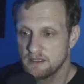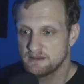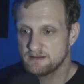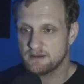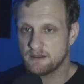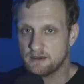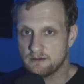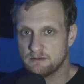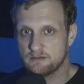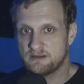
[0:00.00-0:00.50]

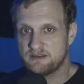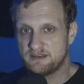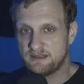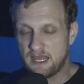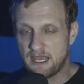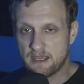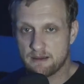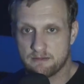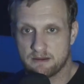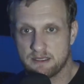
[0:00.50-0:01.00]
So
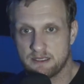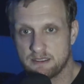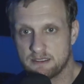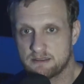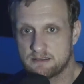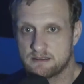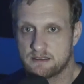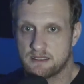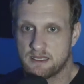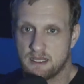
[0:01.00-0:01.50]
today I'm going
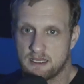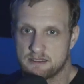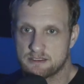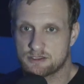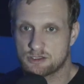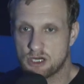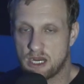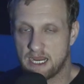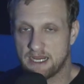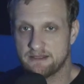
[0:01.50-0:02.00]
to
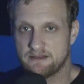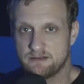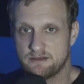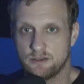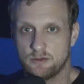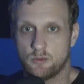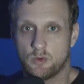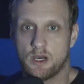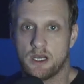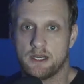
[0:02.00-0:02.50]
try
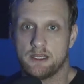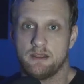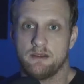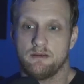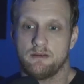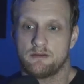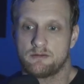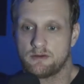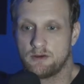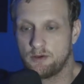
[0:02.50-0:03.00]
to walk you
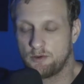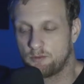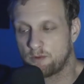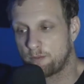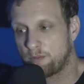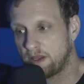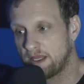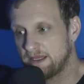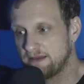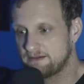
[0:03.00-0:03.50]
through
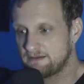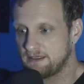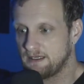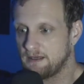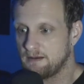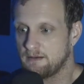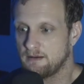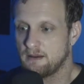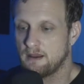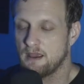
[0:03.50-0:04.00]

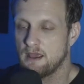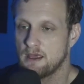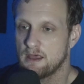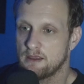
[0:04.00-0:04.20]
replacing